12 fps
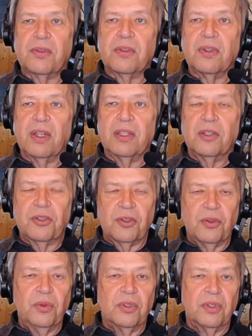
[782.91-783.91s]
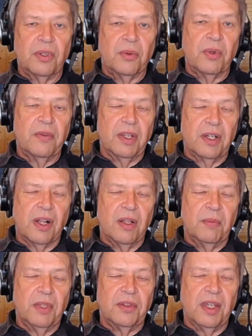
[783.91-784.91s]
had back in the 18th
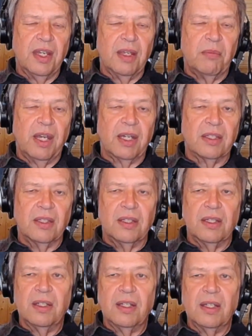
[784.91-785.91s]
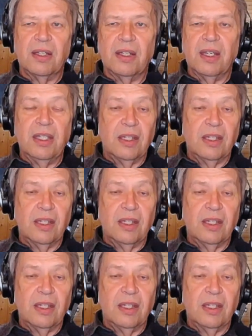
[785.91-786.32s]
century, 19th century,